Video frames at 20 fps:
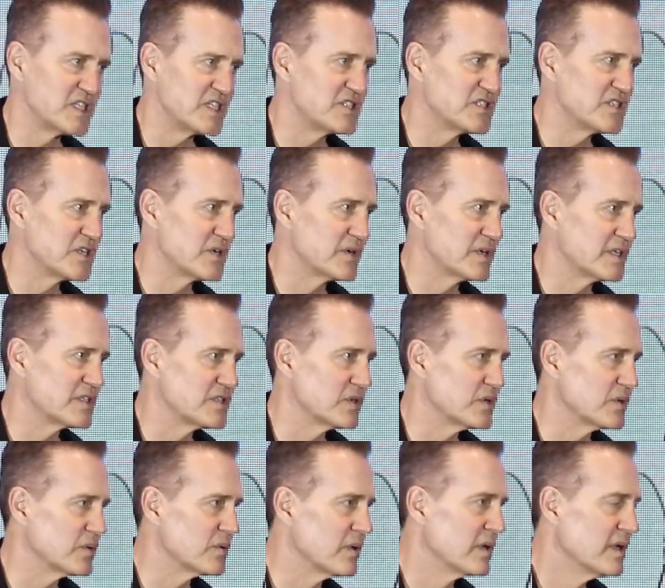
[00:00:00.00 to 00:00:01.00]
easier to
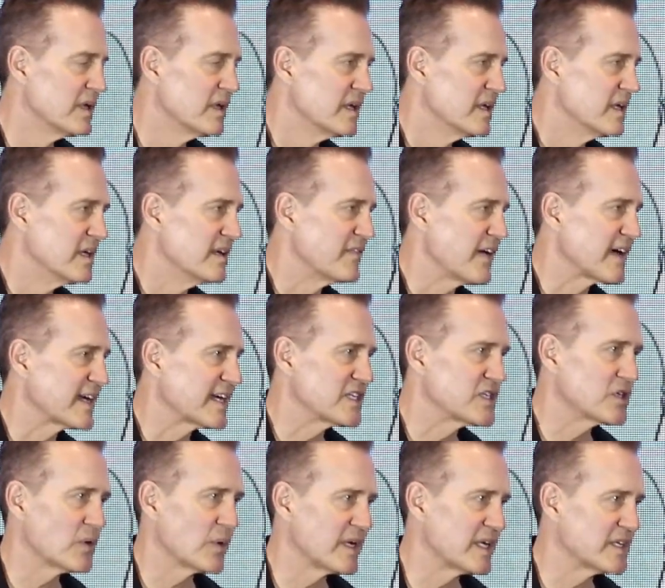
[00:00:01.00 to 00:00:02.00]
do. If I can
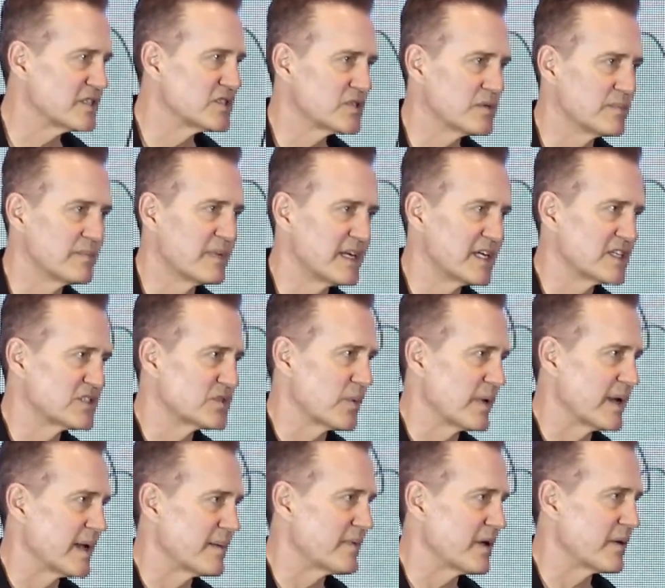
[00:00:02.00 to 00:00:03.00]
do it in two minutes
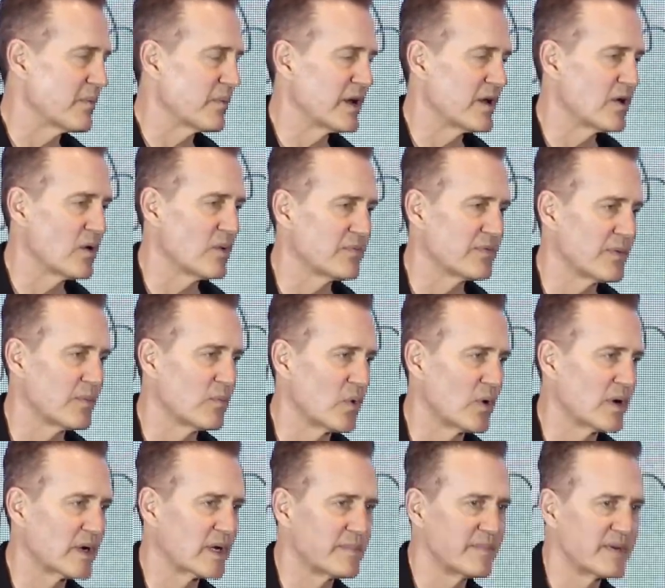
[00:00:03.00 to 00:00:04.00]
when I'm on my way home from
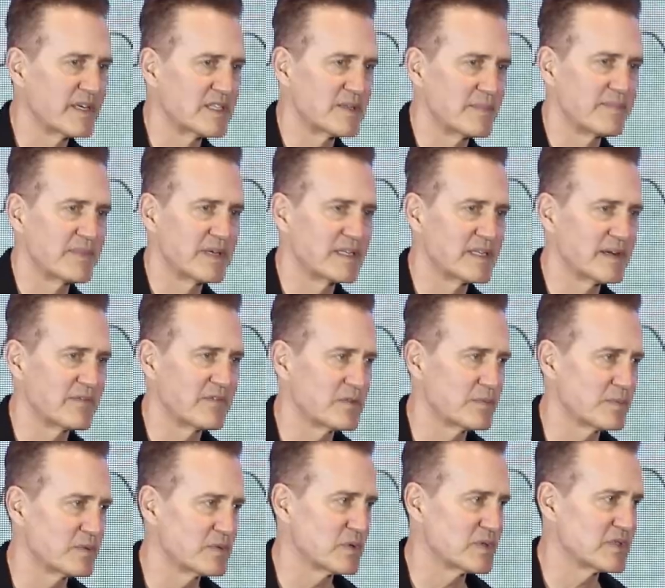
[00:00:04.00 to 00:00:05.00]
work, it makes a big
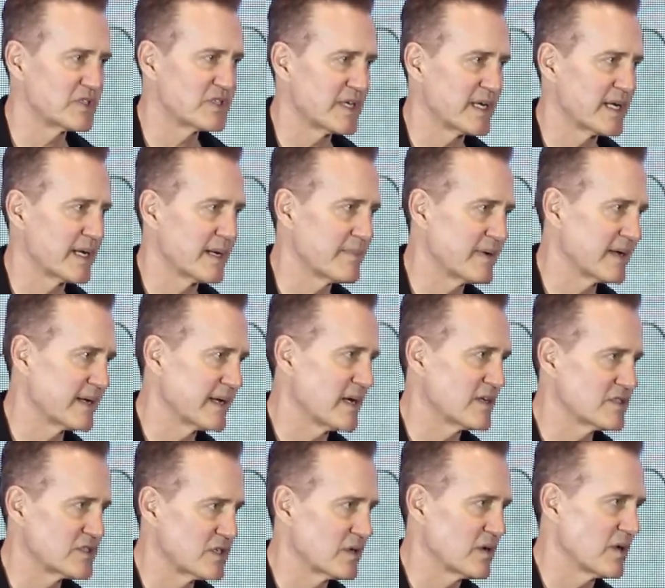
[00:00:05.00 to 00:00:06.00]
difference between sitting on my
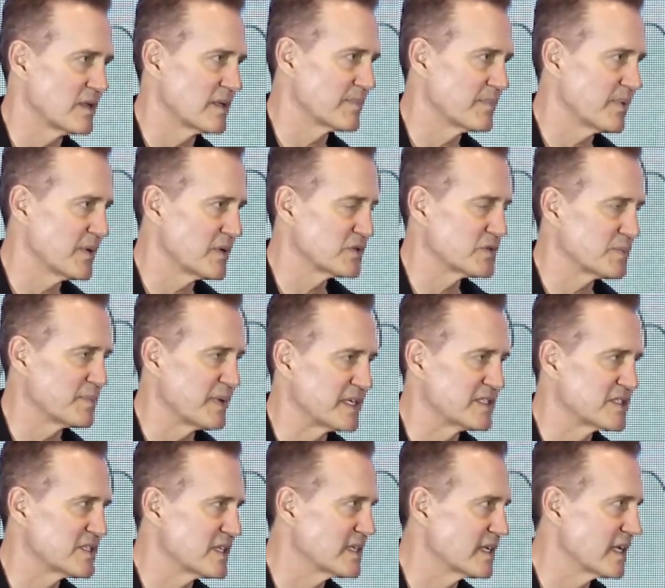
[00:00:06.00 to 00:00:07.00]
couch and calling
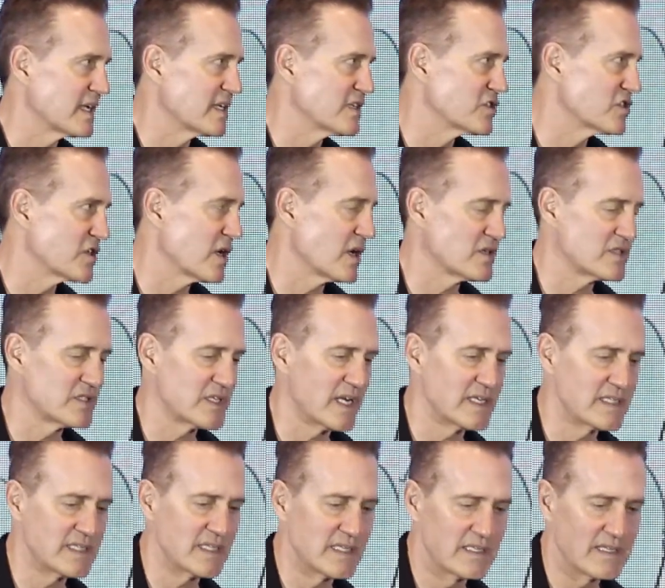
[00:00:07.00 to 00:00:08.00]
Postmates and getting charged
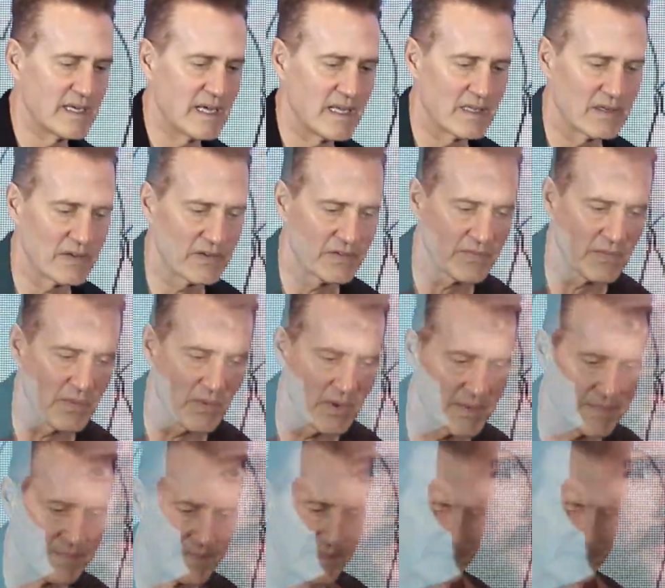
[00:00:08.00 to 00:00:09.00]
$18 for it.